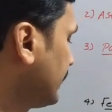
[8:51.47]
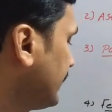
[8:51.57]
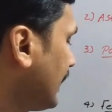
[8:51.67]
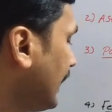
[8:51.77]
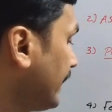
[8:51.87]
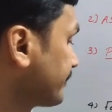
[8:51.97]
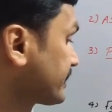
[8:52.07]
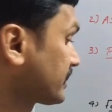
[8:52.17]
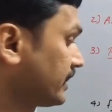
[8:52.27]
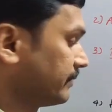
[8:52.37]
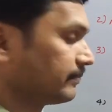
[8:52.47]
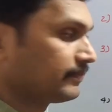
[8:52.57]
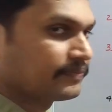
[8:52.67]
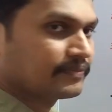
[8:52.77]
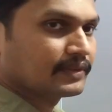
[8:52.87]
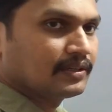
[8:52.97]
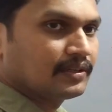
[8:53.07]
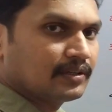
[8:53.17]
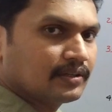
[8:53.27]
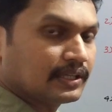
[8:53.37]
Then Armstrong,
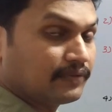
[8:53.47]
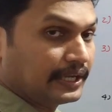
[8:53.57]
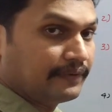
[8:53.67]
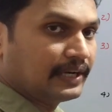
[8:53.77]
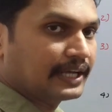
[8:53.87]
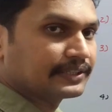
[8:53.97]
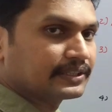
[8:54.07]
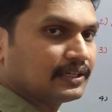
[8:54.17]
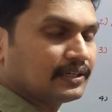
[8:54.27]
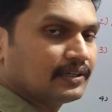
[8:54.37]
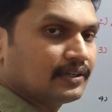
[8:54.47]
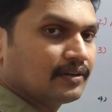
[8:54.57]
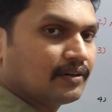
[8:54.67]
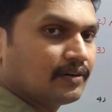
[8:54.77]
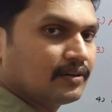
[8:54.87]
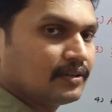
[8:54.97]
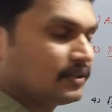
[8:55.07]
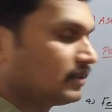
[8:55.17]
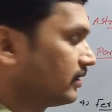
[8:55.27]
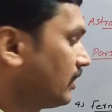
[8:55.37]
the wavelength
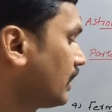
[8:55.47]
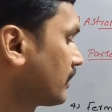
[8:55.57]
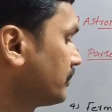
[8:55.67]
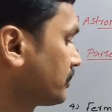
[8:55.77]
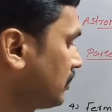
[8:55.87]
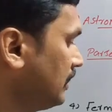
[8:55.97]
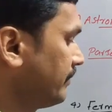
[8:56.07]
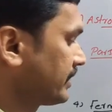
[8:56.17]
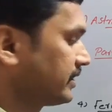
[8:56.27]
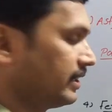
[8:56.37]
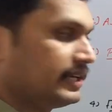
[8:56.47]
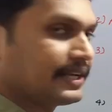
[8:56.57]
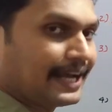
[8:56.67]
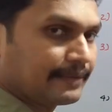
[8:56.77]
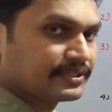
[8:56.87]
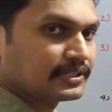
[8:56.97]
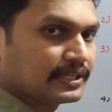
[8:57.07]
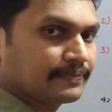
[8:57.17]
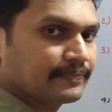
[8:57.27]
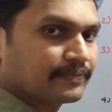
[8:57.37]
are usually measured in
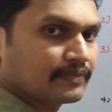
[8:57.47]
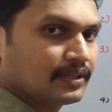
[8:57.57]
Armstrong.